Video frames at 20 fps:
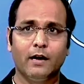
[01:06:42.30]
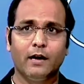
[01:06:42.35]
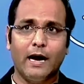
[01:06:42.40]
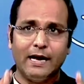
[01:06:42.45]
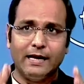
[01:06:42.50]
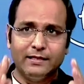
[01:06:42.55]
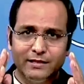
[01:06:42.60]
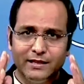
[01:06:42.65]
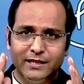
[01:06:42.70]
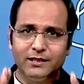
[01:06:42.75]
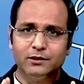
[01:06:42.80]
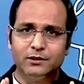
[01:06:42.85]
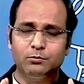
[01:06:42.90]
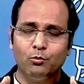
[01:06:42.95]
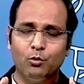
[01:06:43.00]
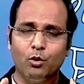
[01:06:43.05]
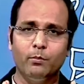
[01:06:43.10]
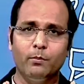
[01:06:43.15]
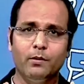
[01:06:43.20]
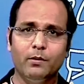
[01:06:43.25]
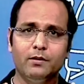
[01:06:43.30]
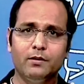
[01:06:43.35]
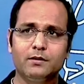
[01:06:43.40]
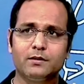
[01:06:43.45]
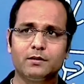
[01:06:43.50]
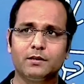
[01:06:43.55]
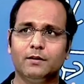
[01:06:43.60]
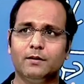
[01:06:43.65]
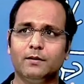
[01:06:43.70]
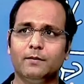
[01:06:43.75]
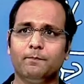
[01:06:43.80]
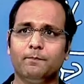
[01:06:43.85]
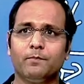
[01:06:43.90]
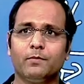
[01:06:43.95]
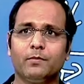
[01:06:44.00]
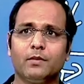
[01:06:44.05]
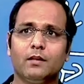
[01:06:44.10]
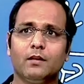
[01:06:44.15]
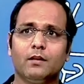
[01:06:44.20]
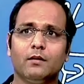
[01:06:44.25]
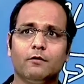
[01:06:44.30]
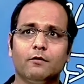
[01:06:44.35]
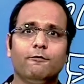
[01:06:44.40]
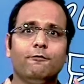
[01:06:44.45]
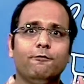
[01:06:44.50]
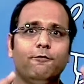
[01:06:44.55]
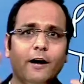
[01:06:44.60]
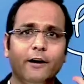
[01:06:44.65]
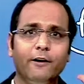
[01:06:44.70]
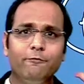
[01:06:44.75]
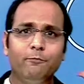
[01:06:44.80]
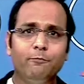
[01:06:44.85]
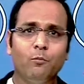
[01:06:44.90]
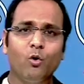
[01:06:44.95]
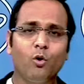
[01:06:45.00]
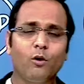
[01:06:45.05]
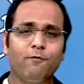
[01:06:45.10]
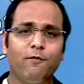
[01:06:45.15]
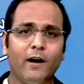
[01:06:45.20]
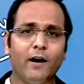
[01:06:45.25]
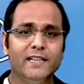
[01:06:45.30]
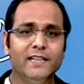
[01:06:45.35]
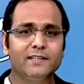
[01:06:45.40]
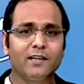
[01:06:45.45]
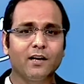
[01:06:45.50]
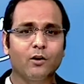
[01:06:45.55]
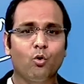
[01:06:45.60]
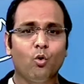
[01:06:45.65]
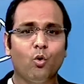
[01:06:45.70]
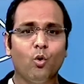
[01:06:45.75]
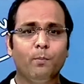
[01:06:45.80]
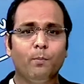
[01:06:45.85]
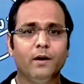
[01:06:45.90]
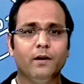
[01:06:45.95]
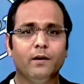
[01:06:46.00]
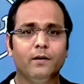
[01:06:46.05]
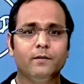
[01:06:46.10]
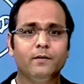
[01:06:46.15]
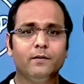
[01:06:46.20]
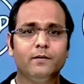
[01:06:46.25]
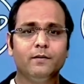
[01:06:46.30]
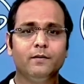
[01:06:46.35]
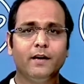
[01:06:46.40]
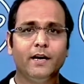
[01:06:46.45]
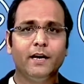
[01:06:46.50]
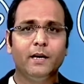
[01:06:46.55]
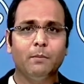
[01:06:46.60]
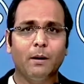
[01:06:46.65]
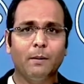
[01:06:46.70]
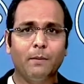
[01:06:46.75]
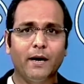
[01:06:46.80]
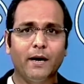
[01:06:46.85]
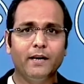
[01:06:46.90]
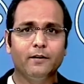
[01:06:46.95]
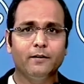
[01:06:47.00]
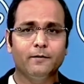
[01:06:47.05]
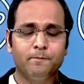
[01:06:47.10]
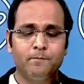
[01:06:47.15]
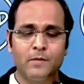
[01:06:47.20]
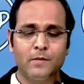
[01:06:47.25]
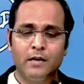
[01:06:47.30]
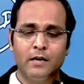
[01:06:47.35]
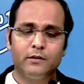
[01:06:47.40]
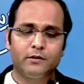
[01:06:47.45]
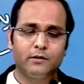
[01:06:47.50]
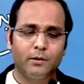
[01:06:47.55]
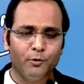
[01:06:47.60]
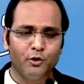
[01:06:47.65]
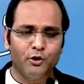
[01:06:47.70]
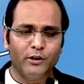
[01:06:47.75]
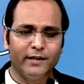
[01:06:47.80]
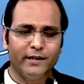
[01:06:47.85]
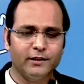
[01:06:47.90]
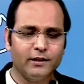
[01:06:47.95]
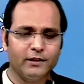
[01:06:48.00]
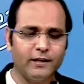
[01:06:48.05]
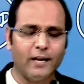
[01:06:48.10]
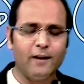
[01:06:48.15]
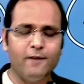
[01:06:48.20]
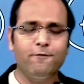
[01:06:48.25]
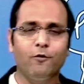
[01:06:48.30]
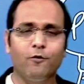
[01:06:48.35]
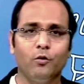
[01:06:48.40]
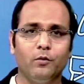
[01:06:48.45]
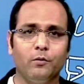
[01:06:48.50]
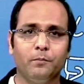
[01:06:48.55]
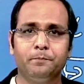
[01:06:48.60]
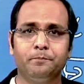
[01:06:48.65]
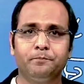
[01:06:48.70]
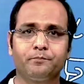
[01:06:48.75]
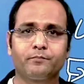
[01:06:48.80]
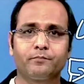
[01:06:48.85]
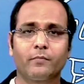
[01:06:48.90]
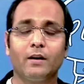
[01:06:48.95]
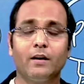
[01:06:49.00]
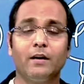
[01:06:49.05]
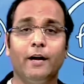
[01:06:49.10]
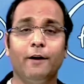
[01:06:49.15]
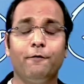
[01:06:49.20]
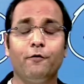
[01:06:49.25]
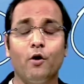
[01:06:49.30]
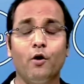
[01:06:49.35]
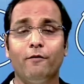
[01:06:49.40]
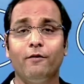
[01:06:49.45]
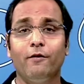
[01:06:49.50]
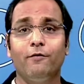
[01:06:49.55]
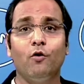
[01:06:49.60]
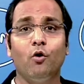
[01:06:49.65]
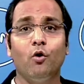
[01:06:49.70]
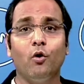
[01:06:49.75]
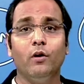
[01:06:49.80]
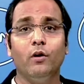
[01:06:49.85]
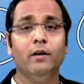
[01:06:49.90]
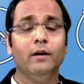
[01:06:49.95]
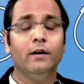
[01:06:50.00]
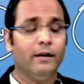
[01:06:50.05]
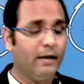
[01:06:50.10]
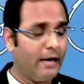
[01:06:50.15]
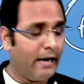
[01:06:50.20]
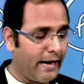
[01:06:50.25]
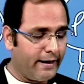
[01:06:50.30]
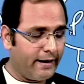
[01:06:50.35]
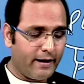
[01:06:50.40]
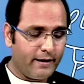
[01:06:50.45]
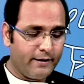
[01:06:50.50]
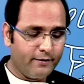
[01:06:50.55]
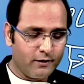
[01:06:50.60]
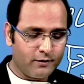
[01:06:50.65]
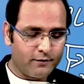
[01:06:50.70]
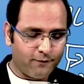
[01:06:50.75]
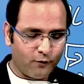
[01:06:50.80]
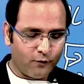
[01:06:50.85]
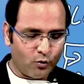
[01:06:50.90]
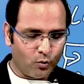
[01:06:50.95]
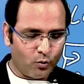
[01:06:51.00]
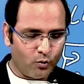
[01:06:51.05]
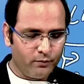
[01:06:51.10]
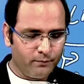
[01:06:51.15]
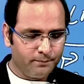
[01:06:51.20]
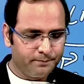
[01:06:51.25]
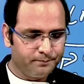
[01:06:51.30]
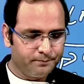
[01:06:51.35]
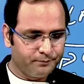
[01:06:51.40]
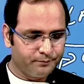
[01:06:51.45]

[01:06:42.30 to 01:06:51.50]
At this moment, 5 more files are open in my mind. Suppose there is a telephone. If you have a phone, and in this phone,